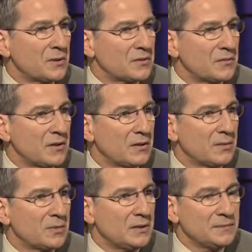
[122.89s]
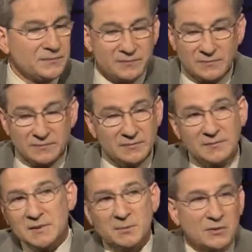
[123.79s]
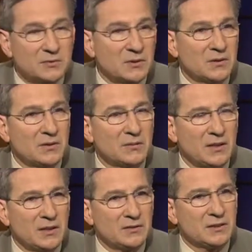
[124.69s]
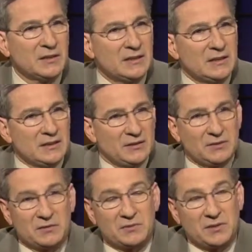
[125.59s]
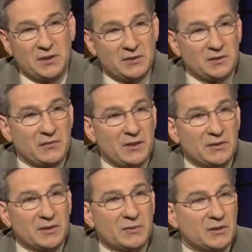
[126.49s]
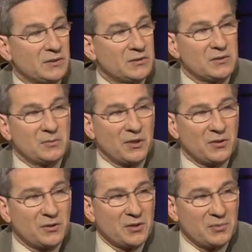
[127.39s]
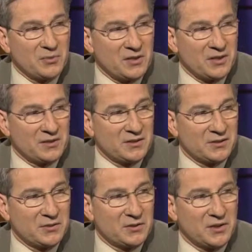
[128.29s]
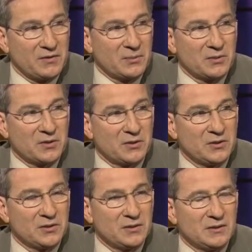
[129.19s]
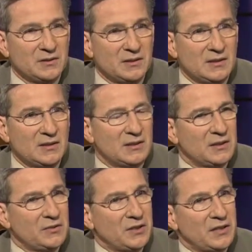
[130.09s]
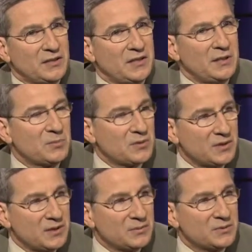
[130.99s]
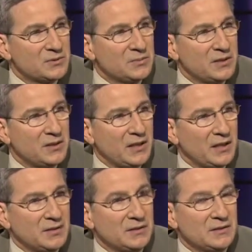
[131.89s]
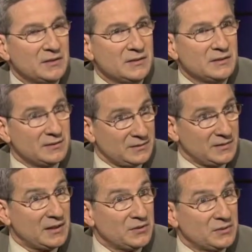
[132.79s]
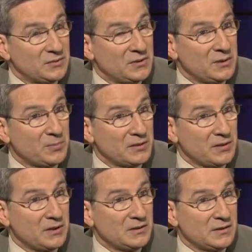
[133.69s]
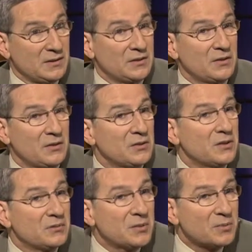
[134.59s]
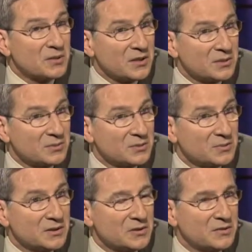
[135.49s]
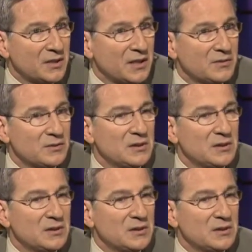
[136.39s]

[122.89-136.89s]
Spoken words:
months of therapy. But turn it around. Your chances of having a recurrence are about 30% if you're 70% cured. If you get a 10% improvement in that, down to 20%, that's a 33% improvement in survival.